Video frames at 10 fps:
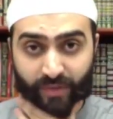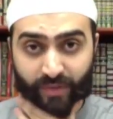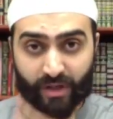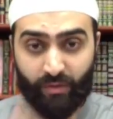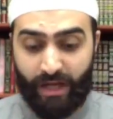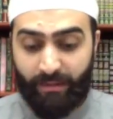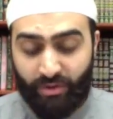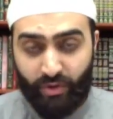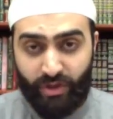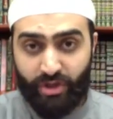When I mean
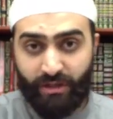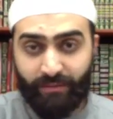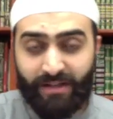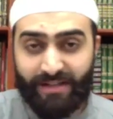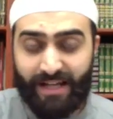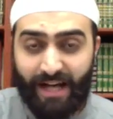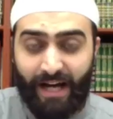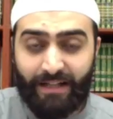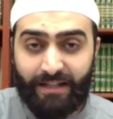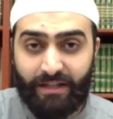traditions, I'm not saying
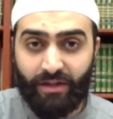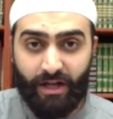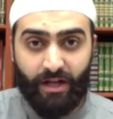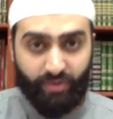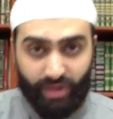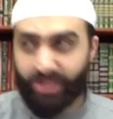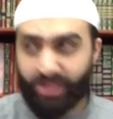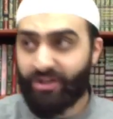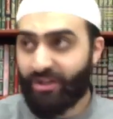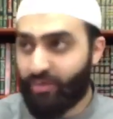hadith, just
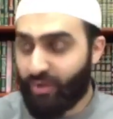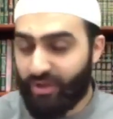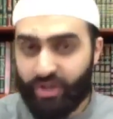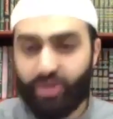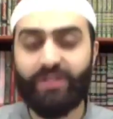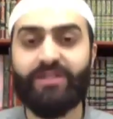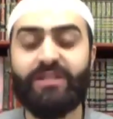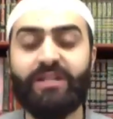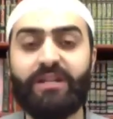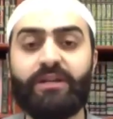the traditions,
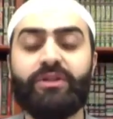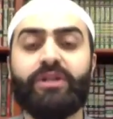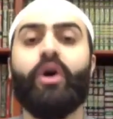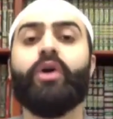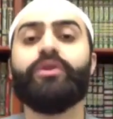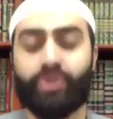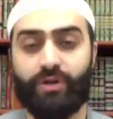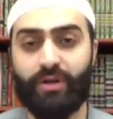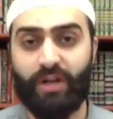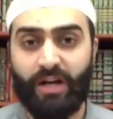the culture,
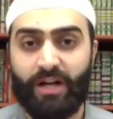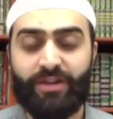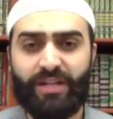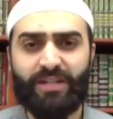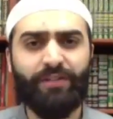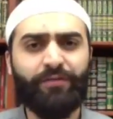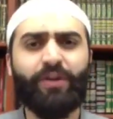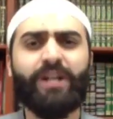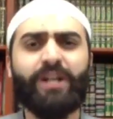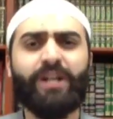the
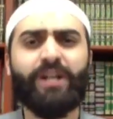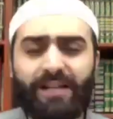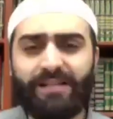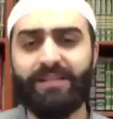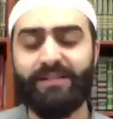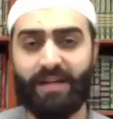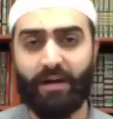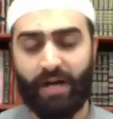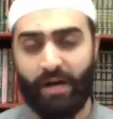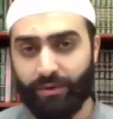different biases that
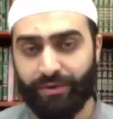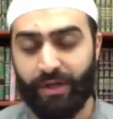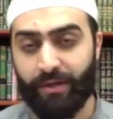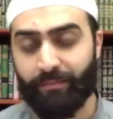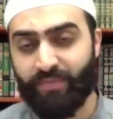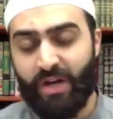are out there.